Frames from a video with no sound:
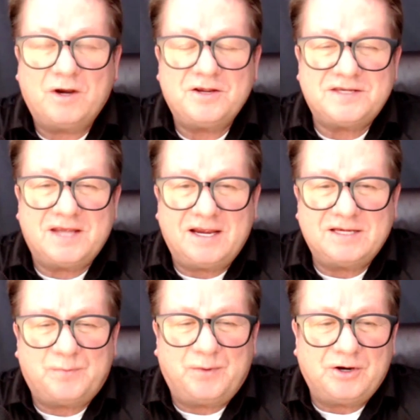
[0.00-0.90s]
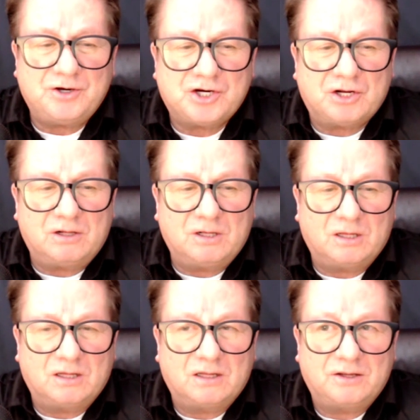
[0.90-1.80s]
When you say
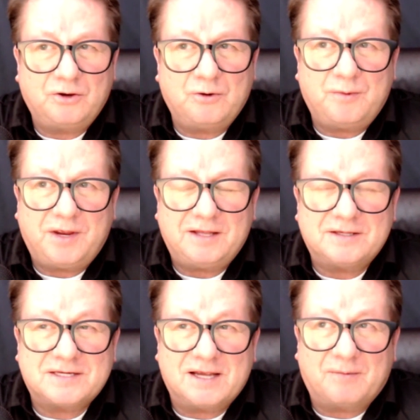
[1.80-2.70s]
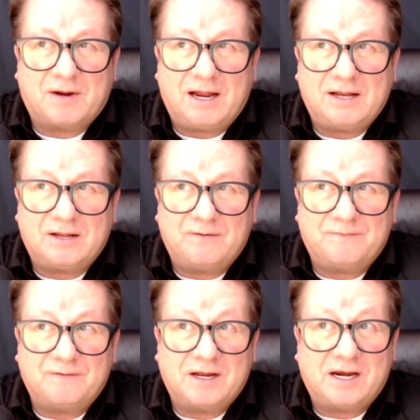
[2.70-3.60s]
spiritual, you mean some kind
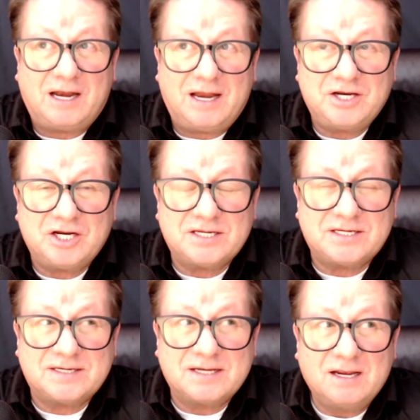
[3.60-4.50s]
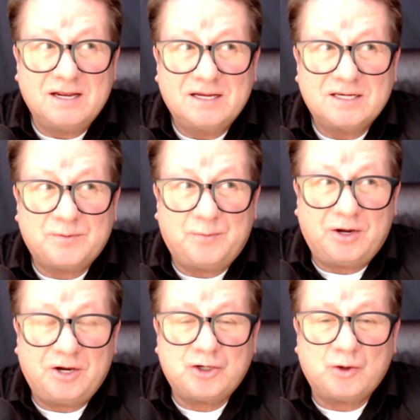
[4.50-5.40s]
of religious
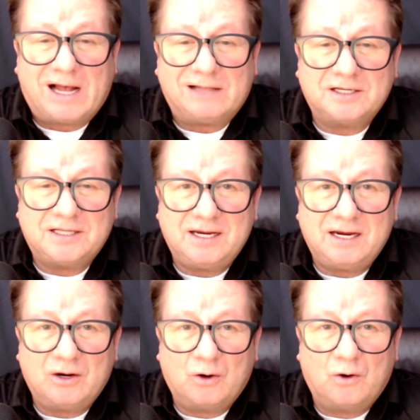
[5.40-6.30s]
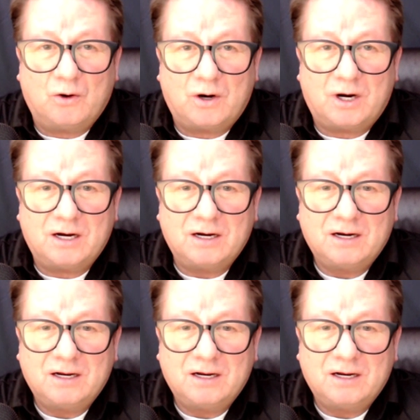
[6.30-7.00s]
spirituality, or?